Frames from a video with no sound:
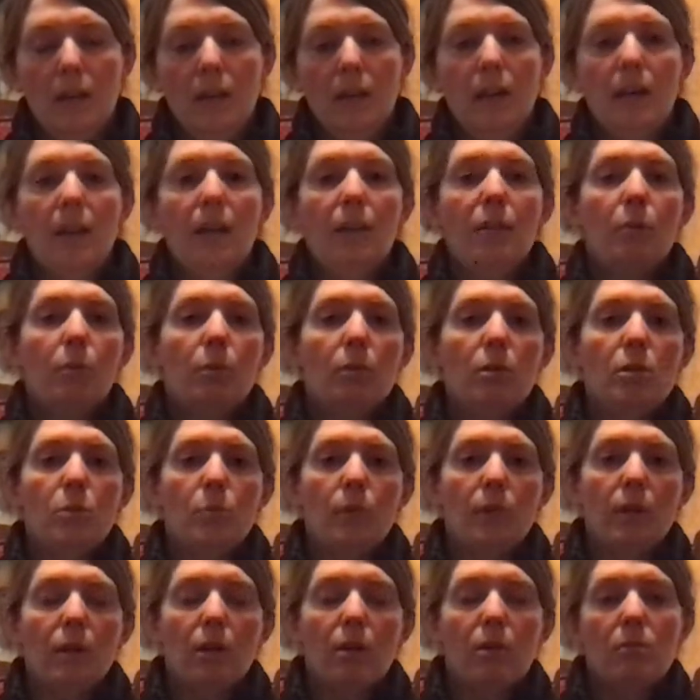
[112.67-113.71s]
In other words,
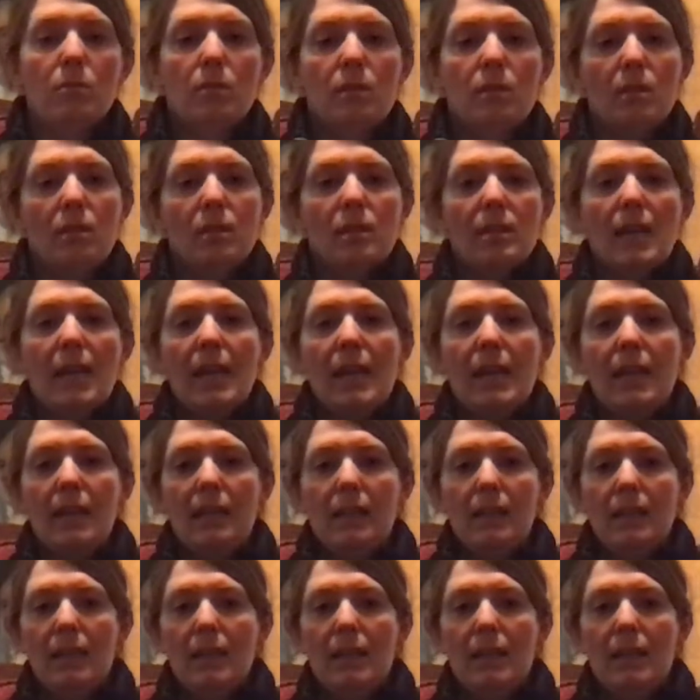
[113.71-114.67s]
what Coates is saying